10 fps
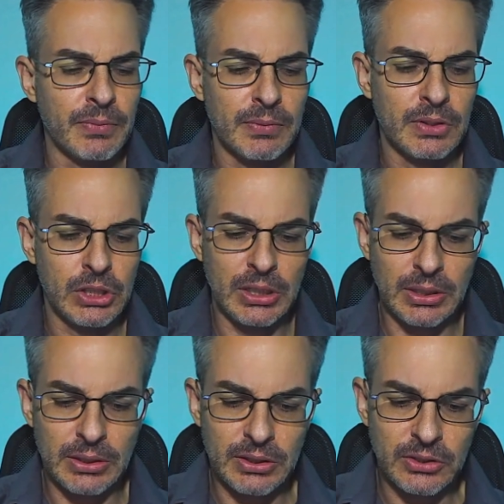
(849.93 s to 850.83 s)

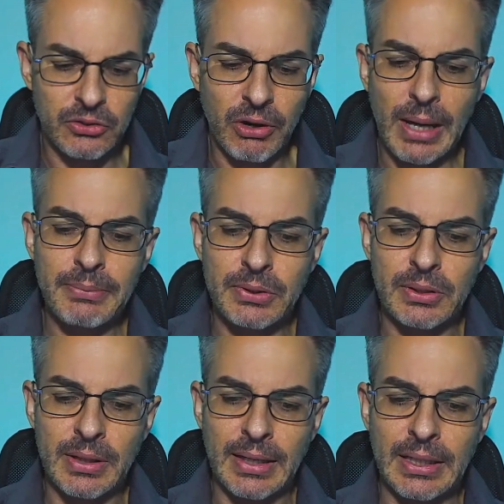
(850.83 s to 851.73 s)
she describes
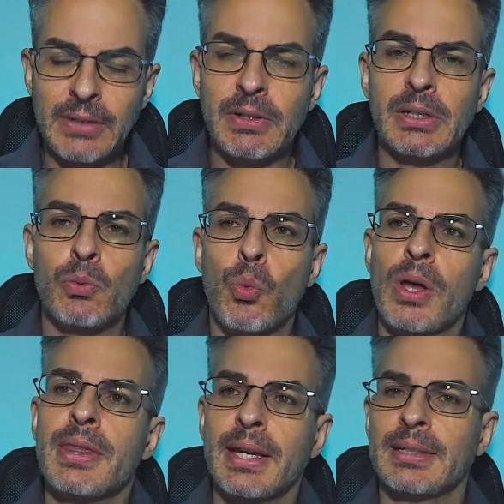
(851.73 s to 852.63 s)
that even
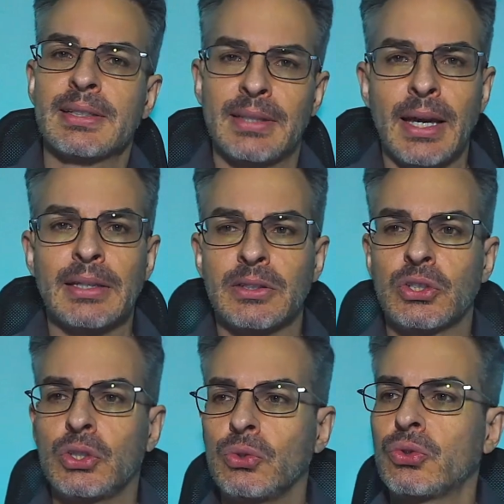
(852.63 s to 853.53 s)
one night stands
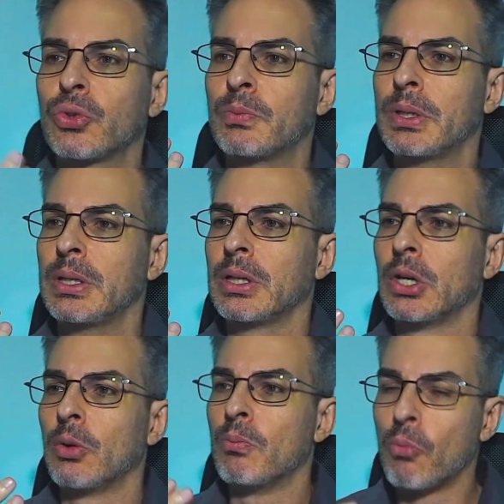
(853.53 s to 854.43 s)
used to be
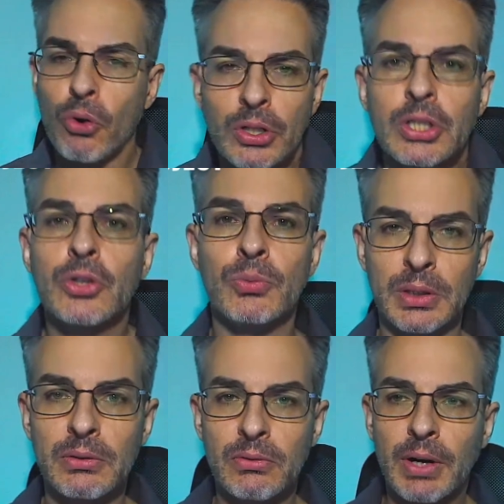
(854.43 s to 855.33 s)
more human,
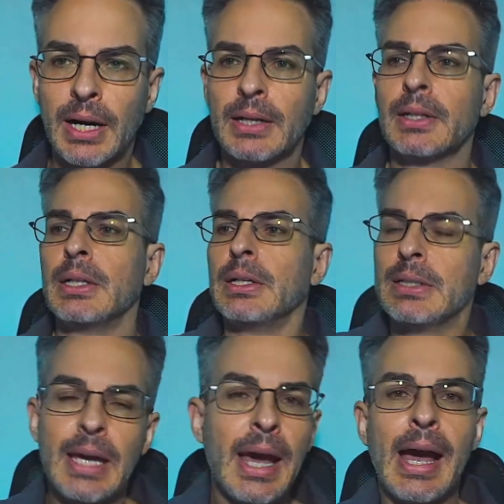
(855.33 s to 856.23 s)
right?
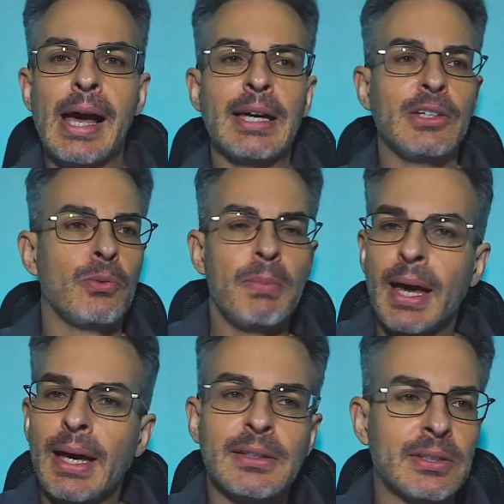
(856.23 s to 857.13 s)
Yeah, you
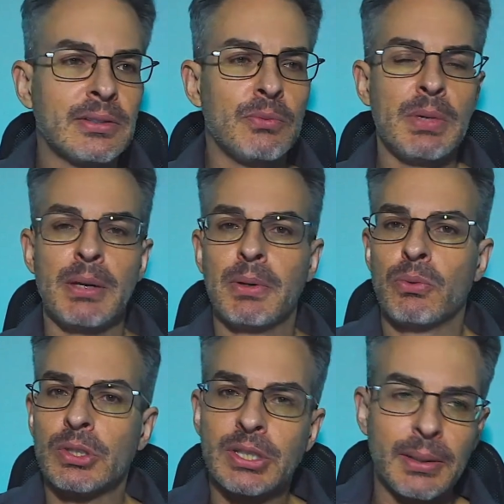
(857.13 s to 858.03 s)
met, you maybe
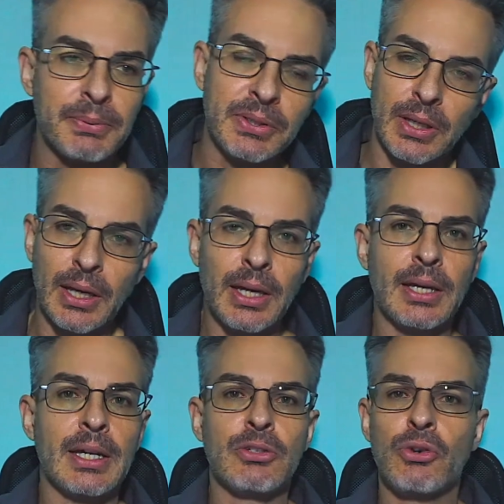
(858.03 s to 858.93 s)
were
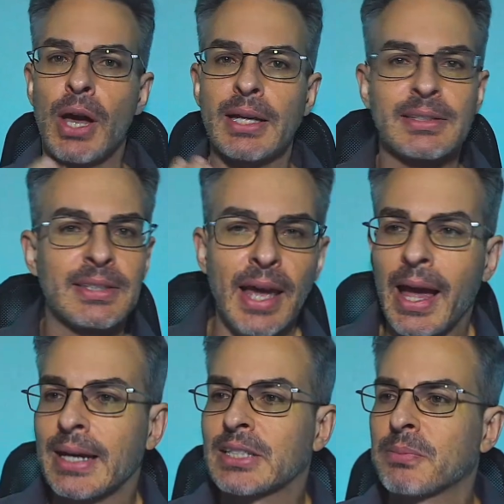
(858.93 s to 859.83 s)
tipsy and you had
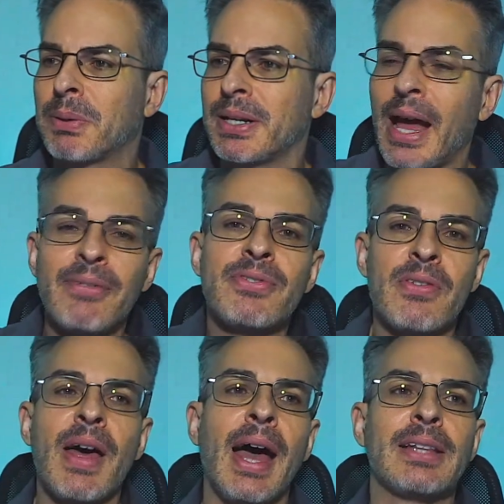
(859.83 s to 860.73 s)
sex, but after
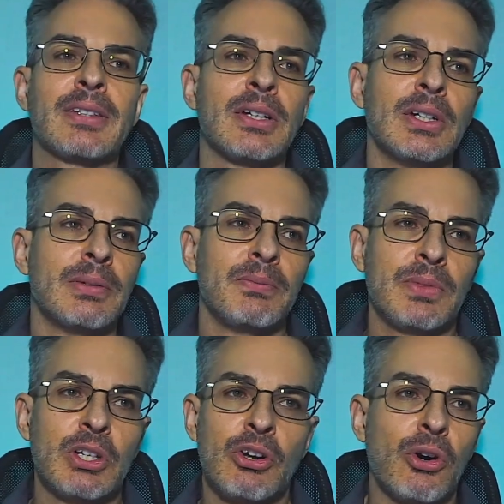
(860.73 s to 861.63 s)
that,
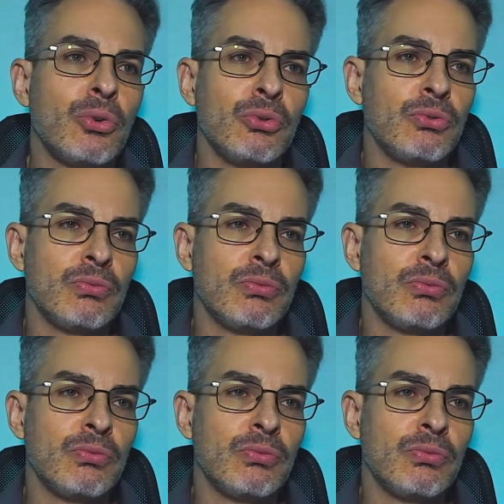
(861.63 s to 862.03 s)
you